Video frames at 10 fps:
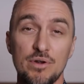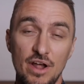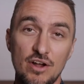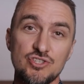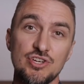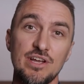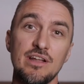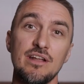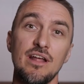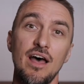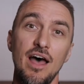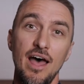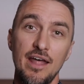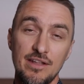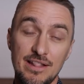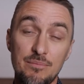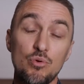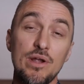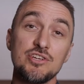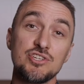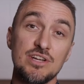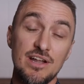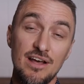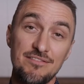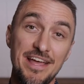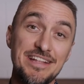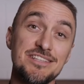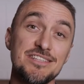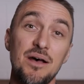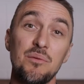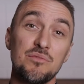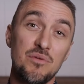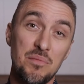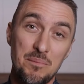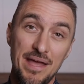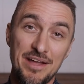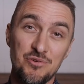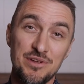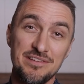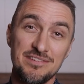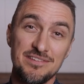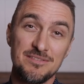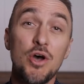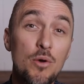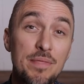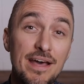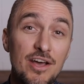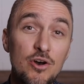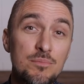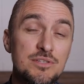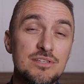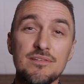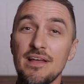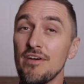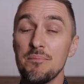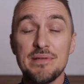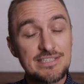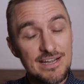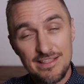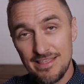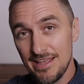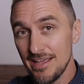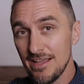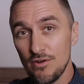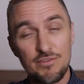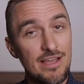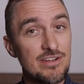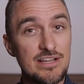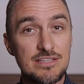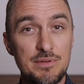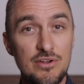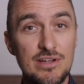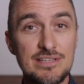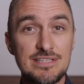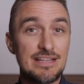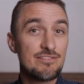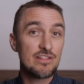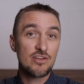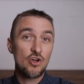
production and liberation of enzymes from the pancreas. So I hope that helped. If I missed anything, or if you have any experience, leave it in